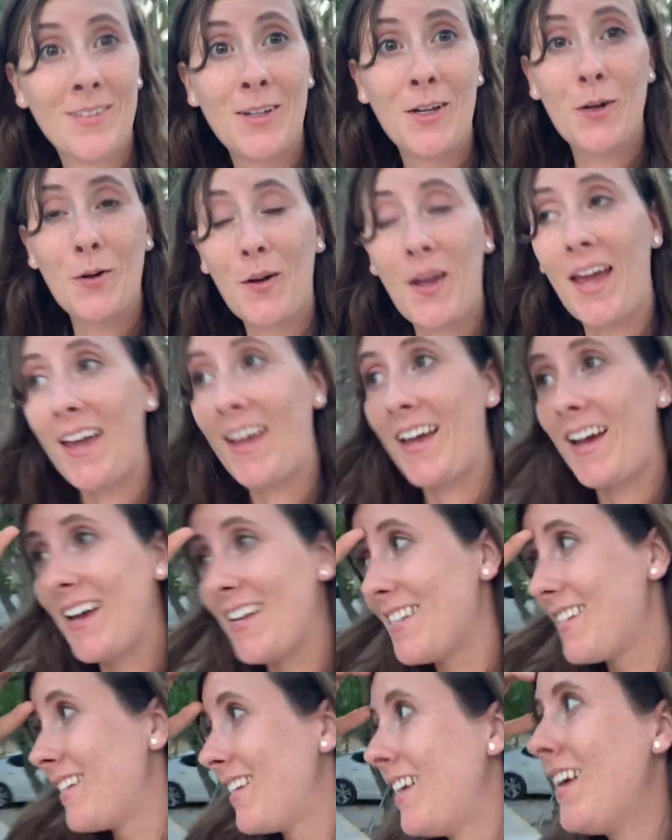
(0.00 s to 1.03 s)
Okay,
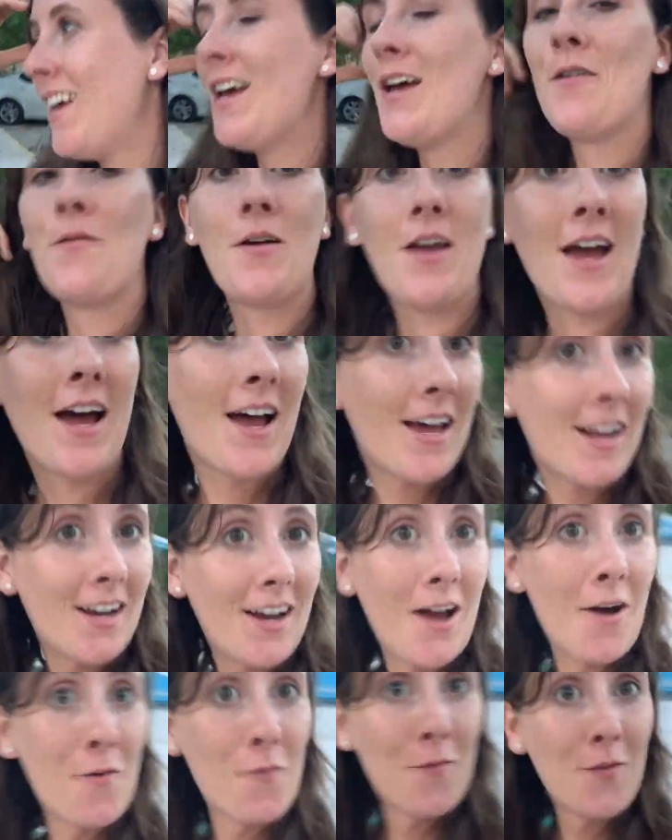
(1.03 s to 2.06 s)
guys, we had
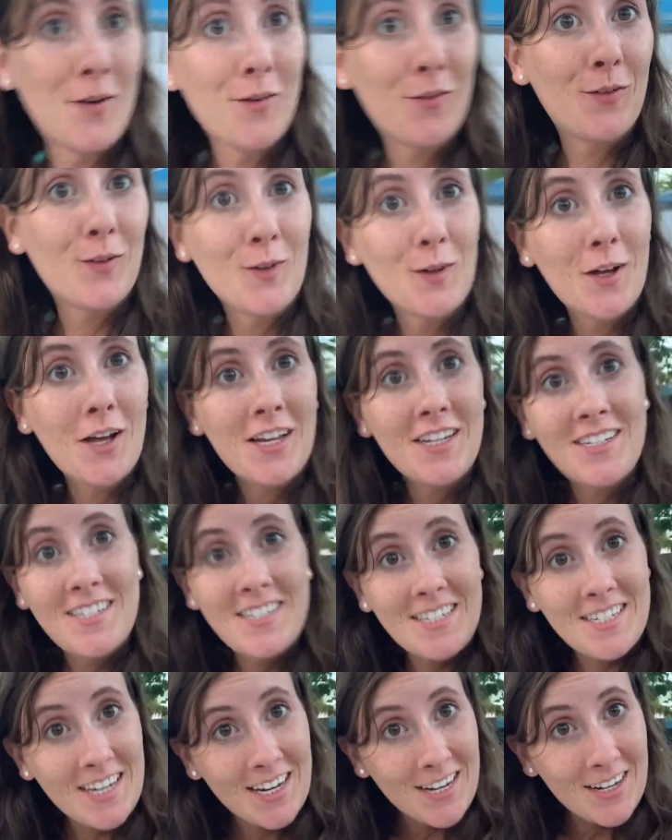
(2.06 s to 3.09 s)
a wonderful
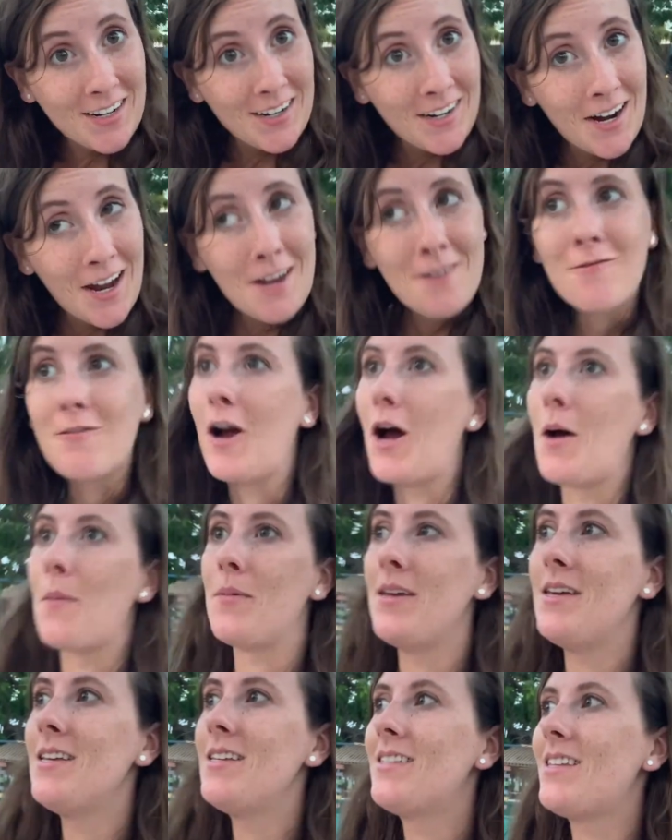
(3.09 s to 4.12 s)
dinner at
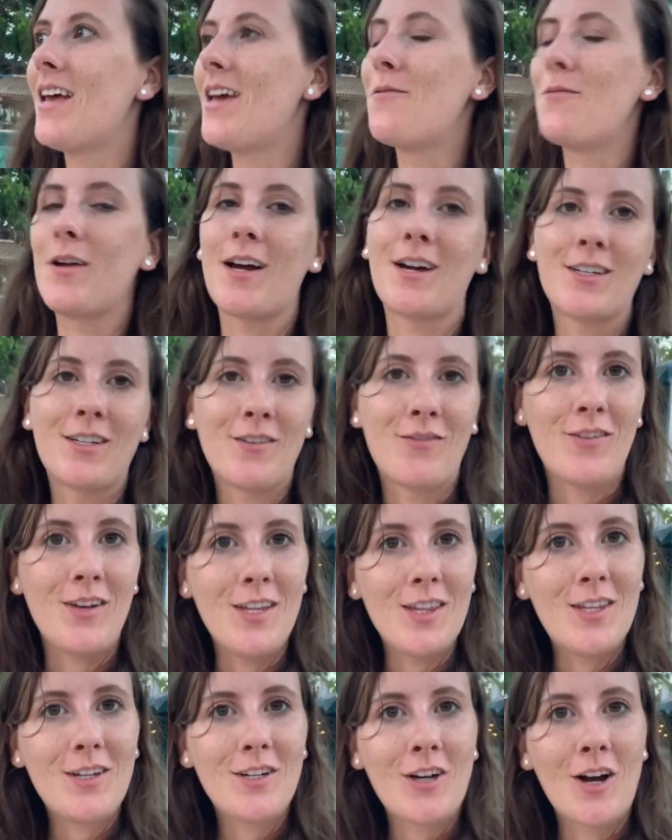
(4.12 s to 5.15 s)
Robbie's, and we got to
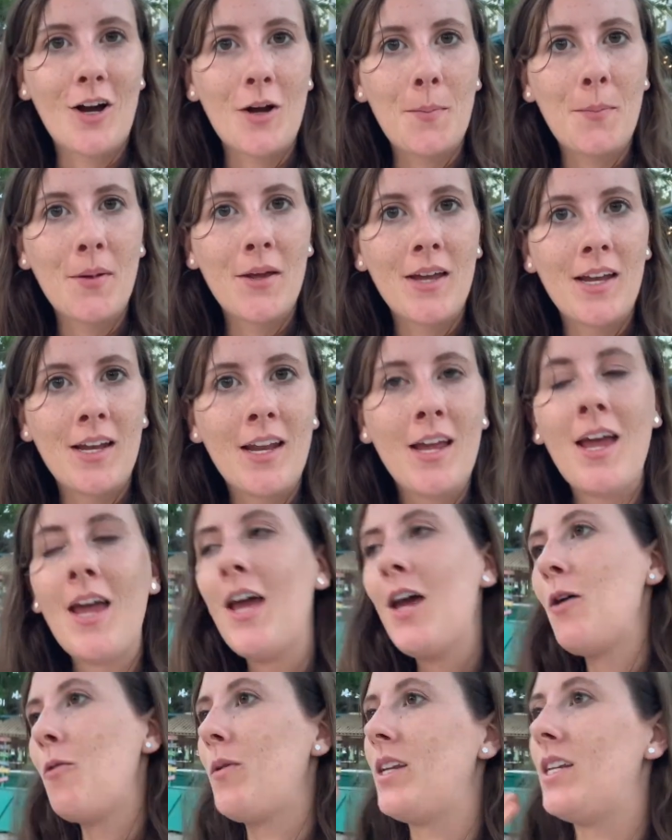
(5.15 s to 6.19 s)
feed the tarpon.
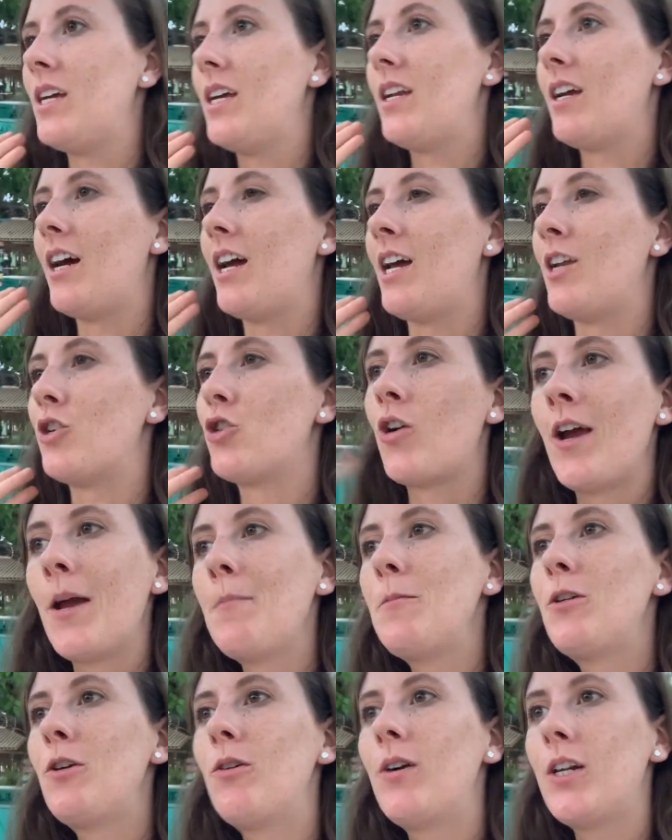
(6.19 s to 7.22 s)
We did a tram
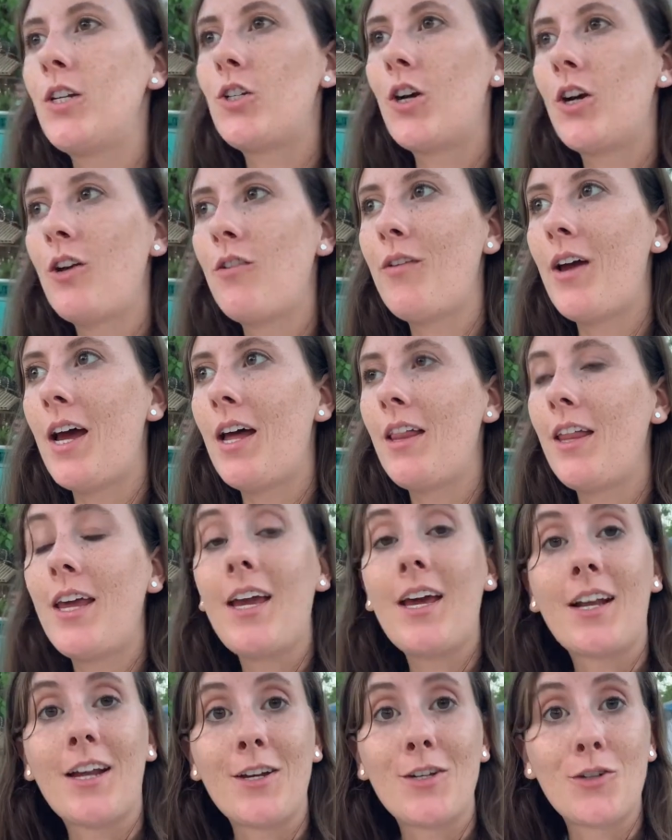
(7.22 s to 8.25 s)
tour at Shark Valley,
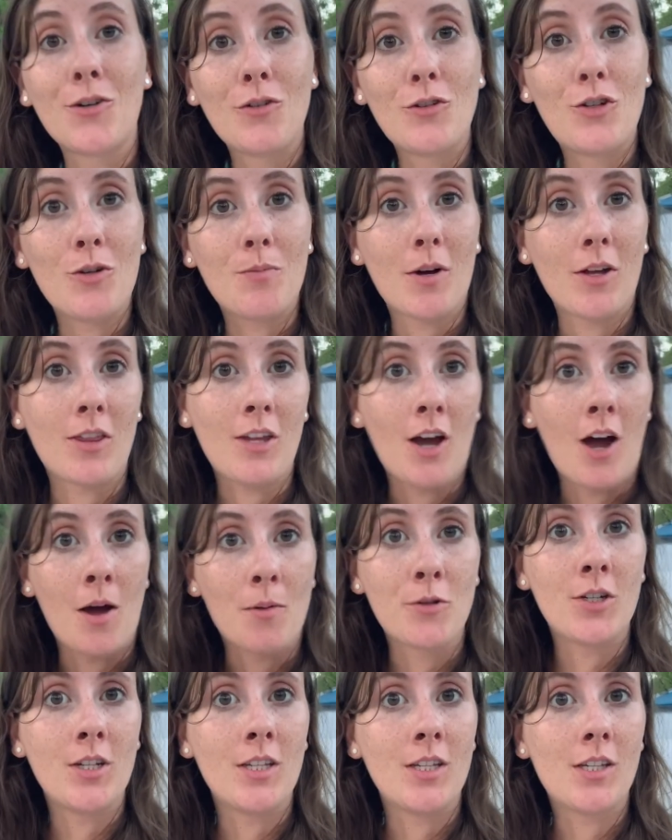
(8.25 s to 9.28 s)
and I told you about the
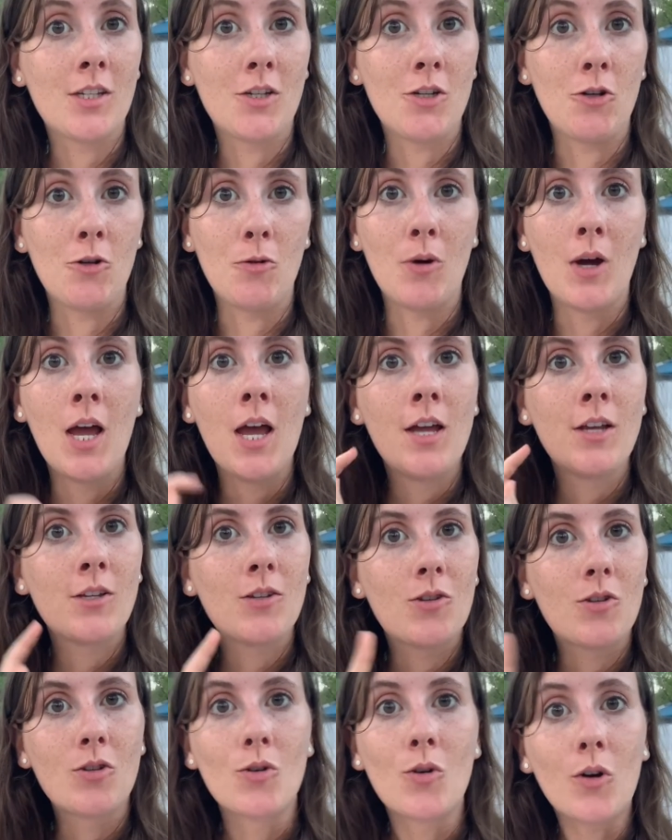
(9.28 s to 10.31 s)
options to
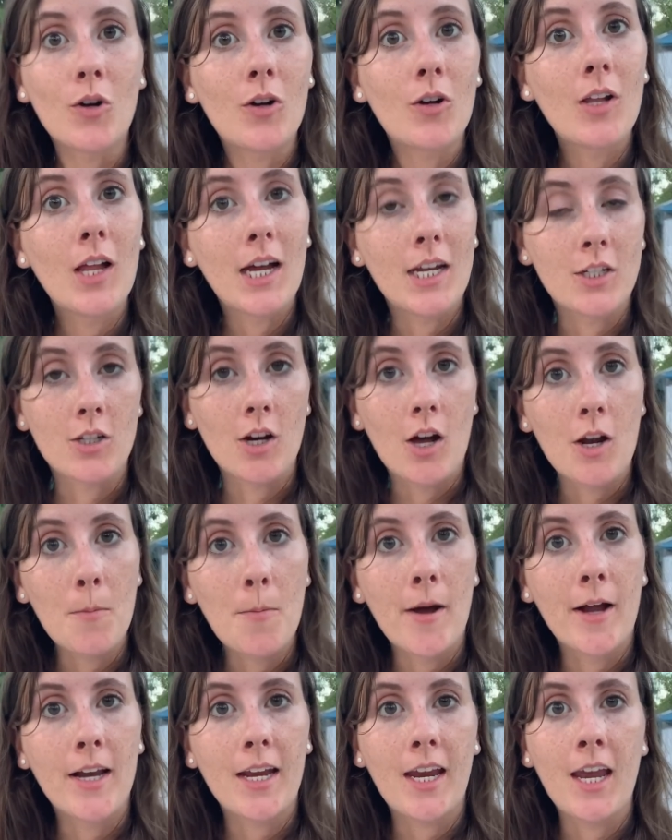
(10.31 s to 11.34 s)
snorkel at John
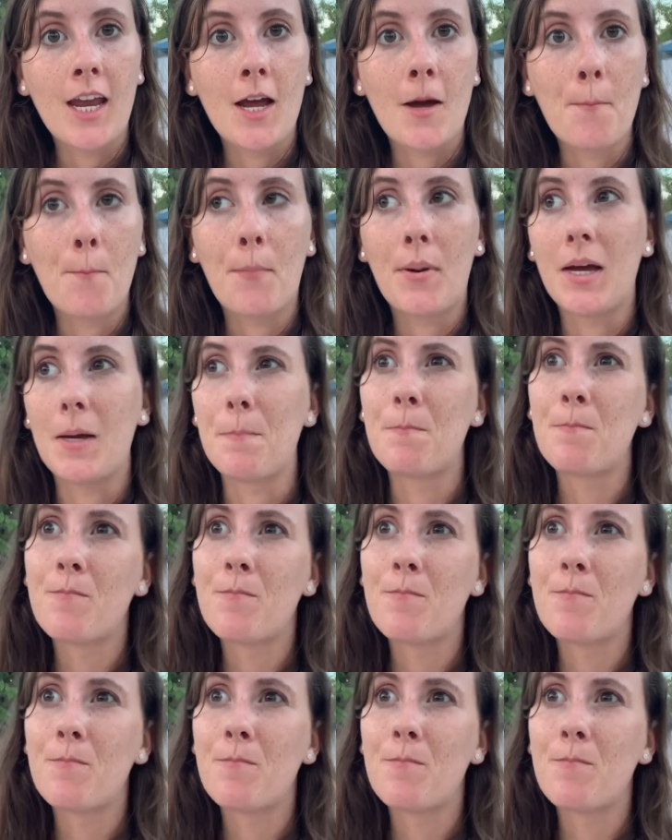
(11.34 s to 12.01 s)
Pennekamp, but